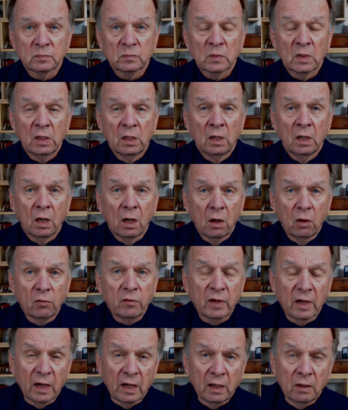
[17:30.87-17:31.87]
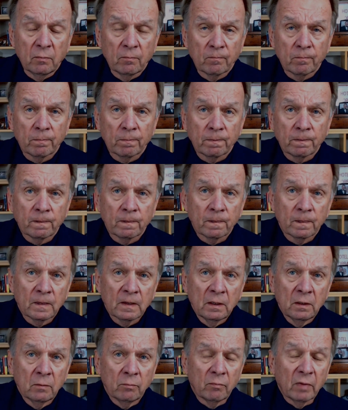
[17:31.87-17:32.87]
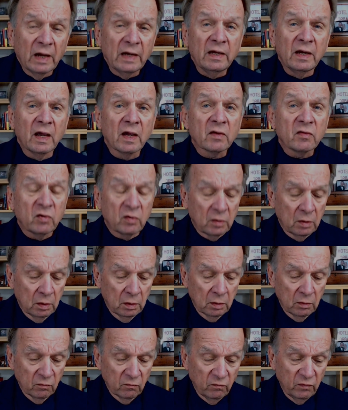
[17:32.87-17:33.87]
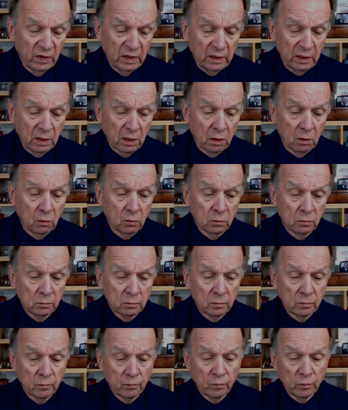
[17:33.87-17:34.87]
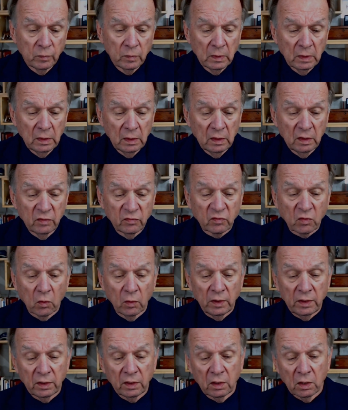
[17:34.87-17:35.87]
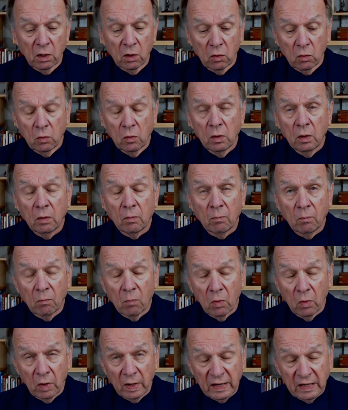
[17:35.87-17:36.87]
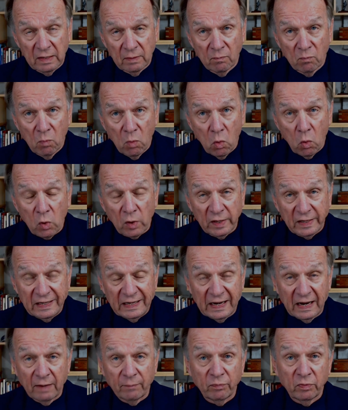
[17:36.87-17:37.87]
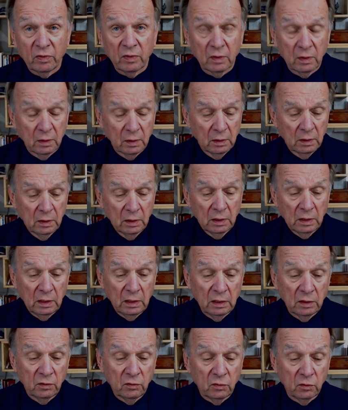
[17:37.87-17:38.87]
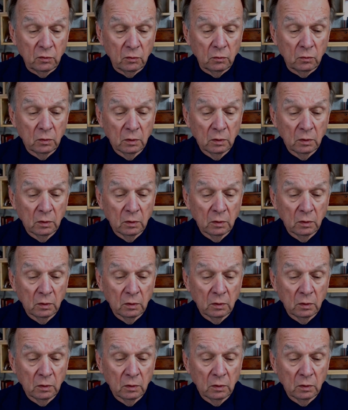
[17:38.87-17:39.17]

Okay, my next video is going to go in more depth into